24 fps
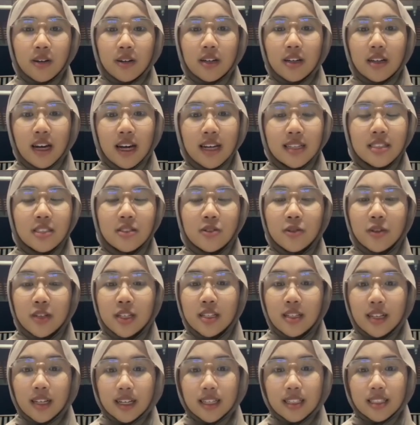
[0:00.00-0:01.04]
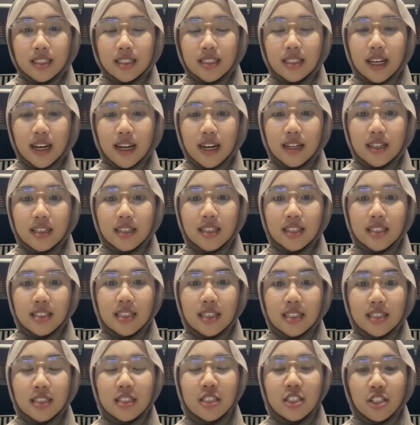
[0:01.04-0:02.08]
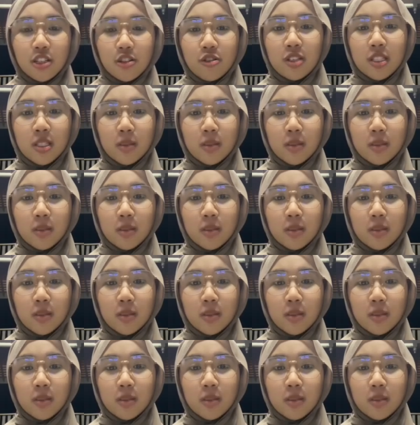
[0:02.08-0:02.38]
has realized that this is a serious